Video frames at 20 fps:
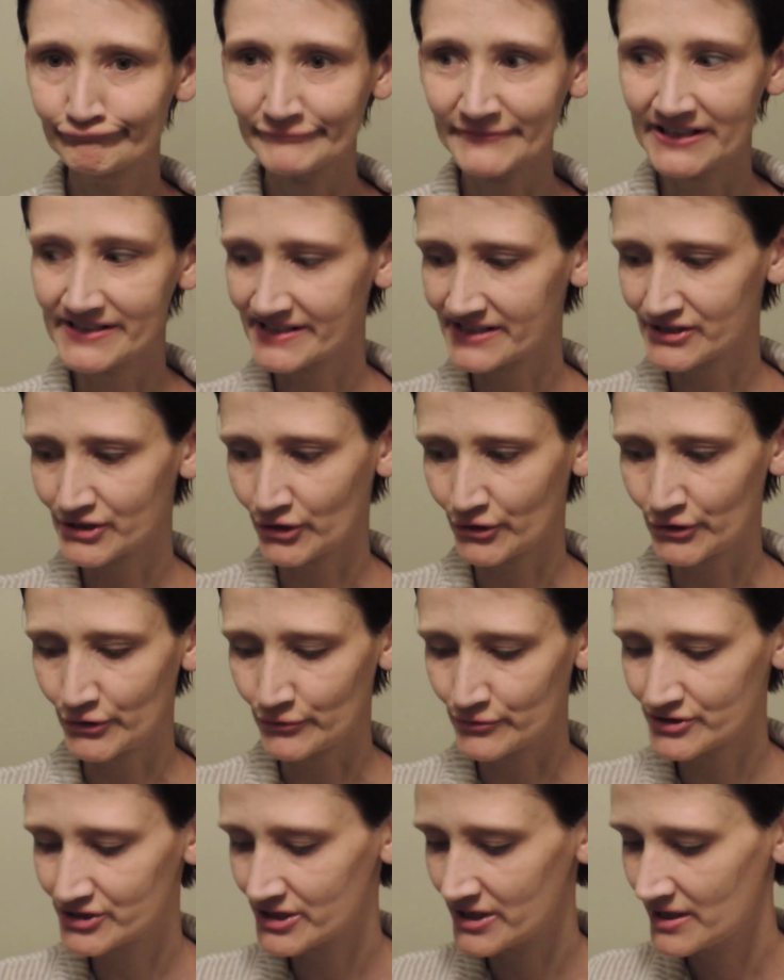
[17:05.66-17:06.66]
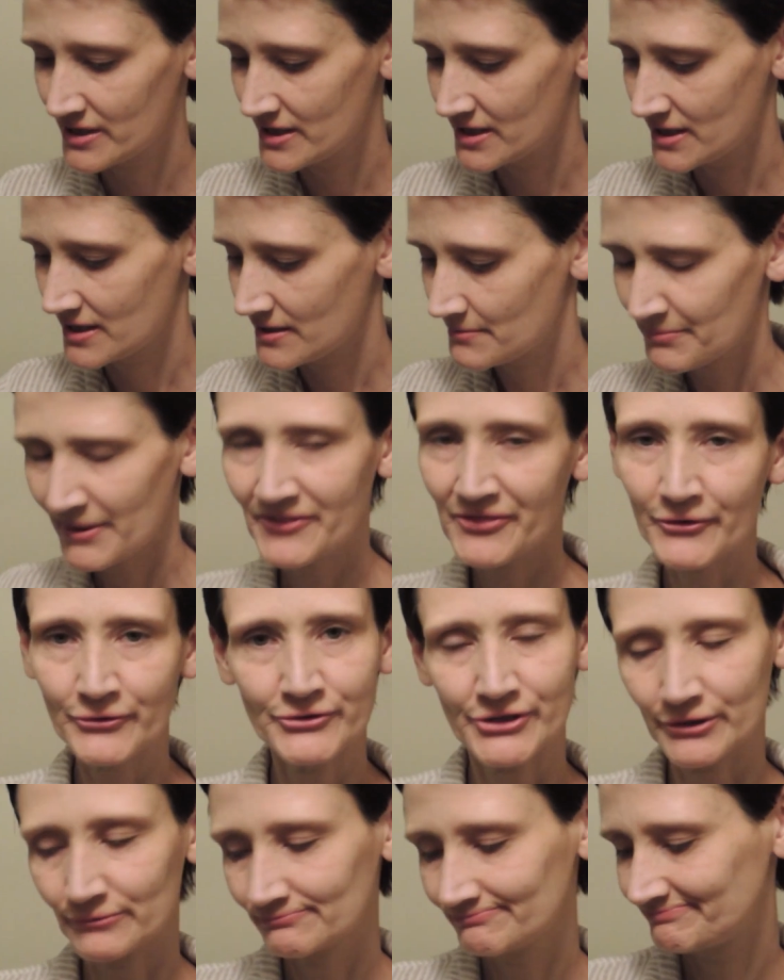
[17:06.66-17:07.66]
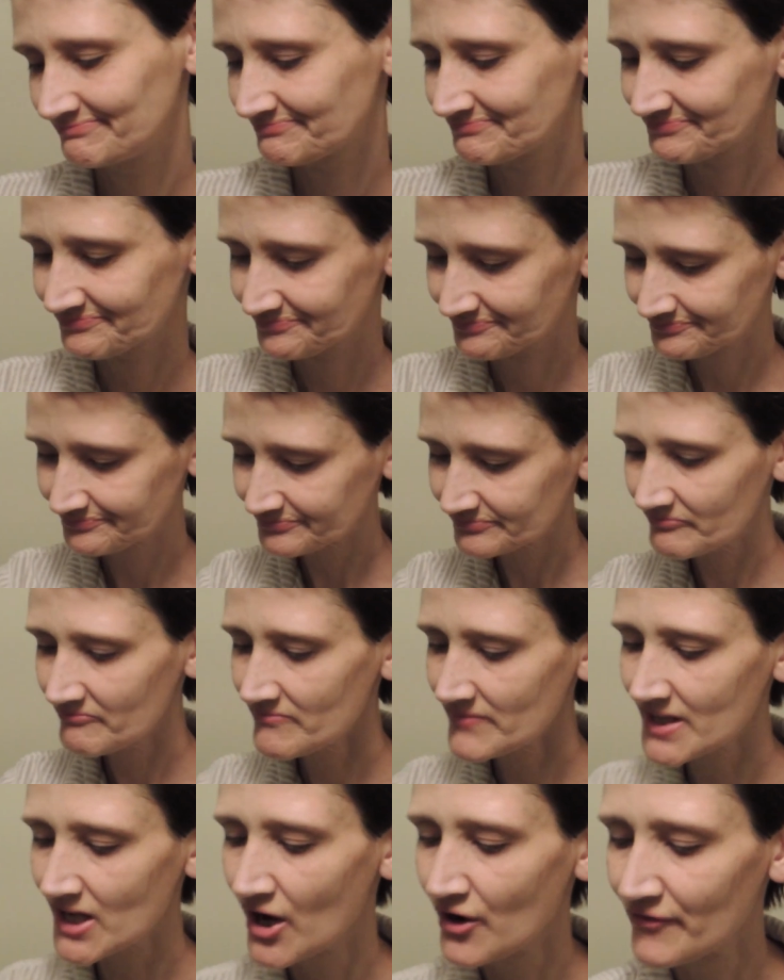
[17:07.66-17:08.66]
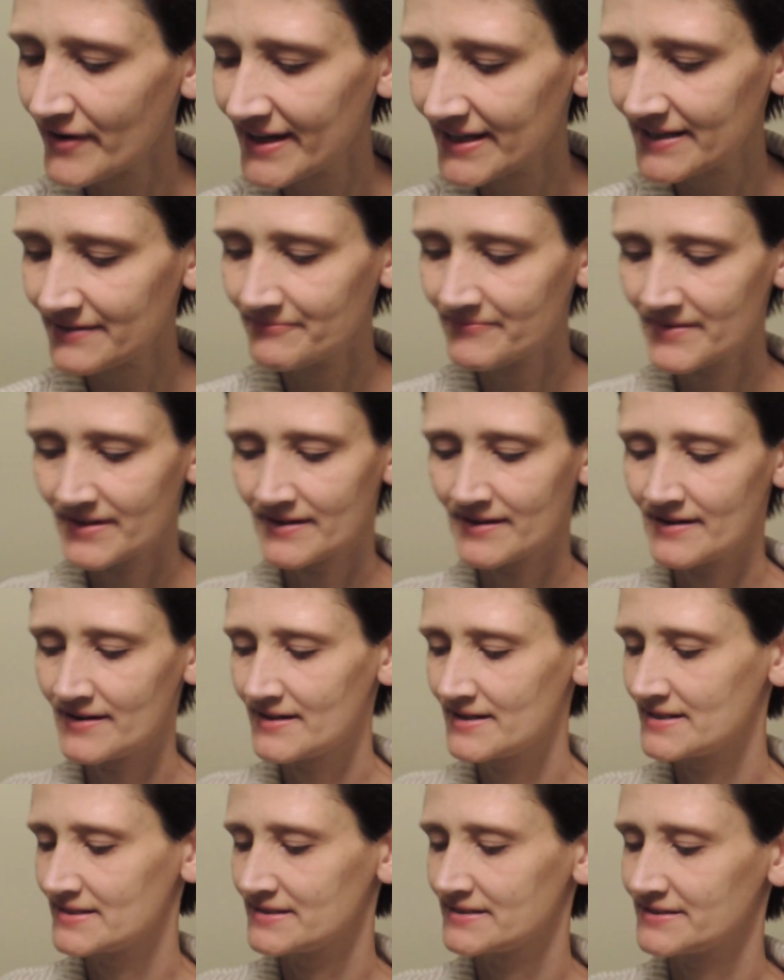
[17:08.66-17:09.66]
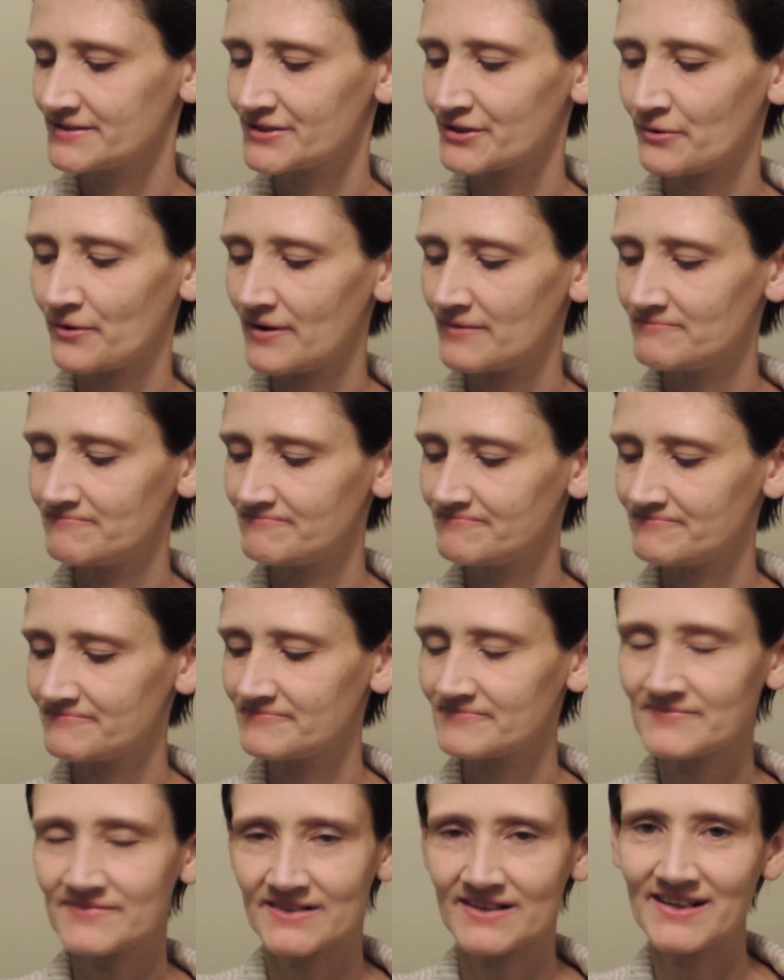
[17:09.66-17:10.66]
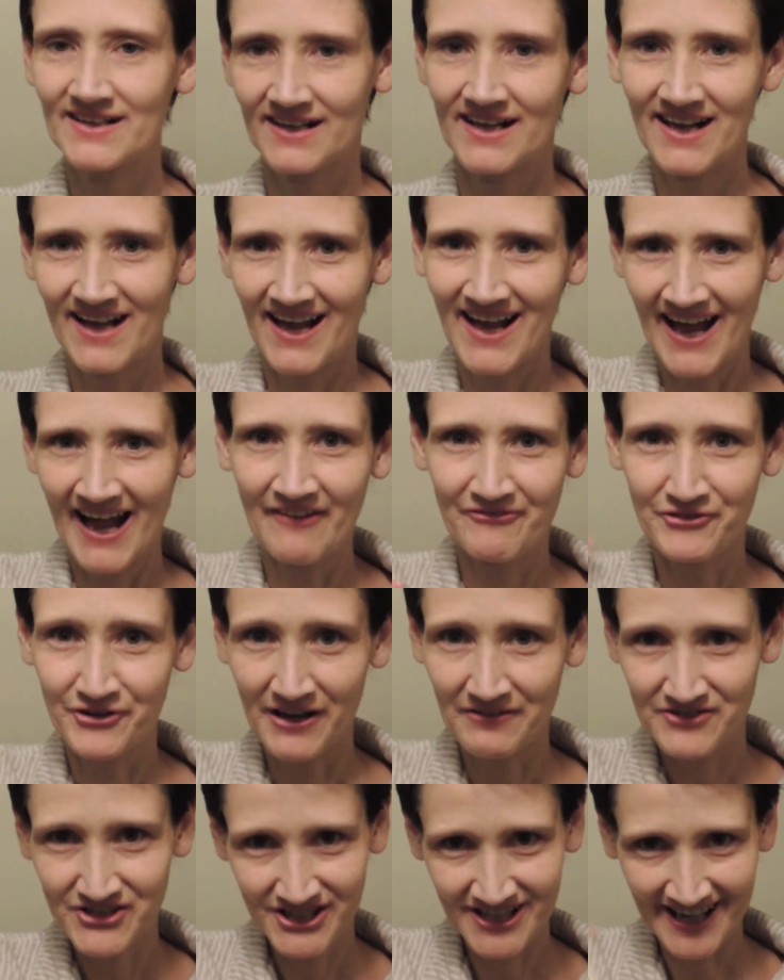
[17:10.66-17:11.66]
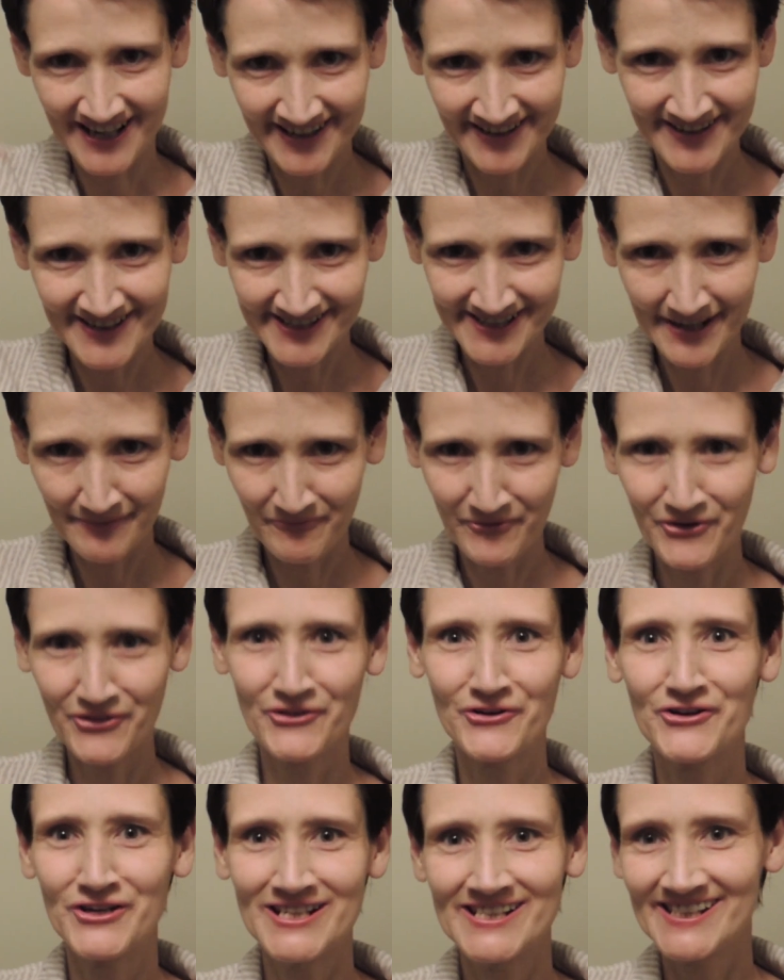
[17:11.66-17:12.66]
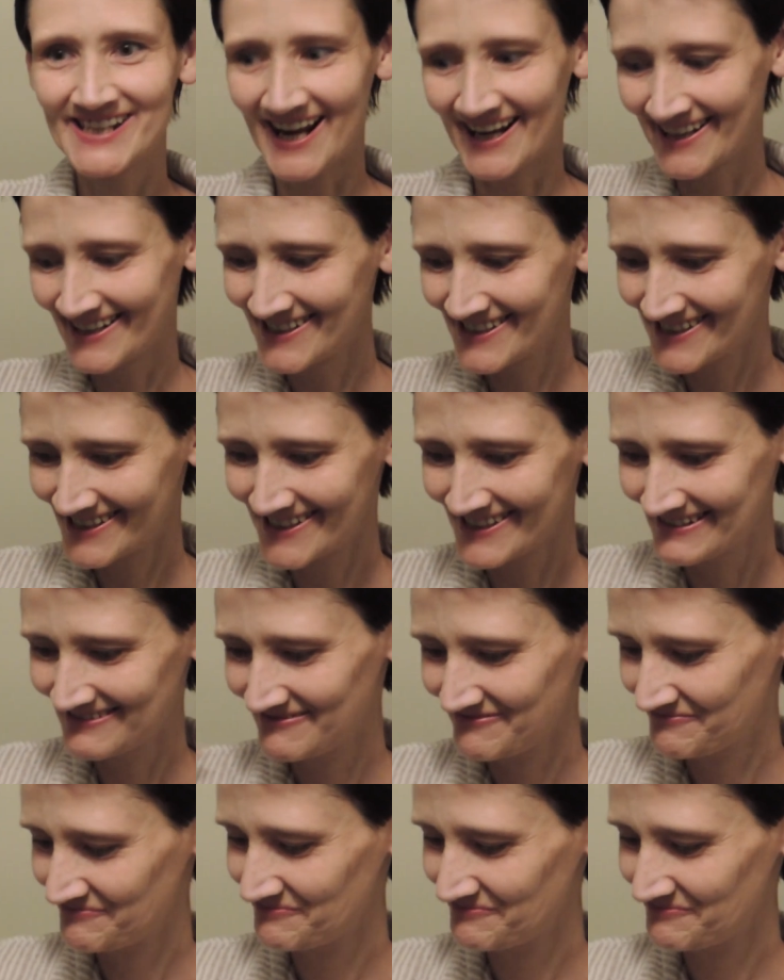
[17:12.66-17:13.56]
because these are huge, but they'll do. Alrighty, so after I've shaken this up for 30 seconds,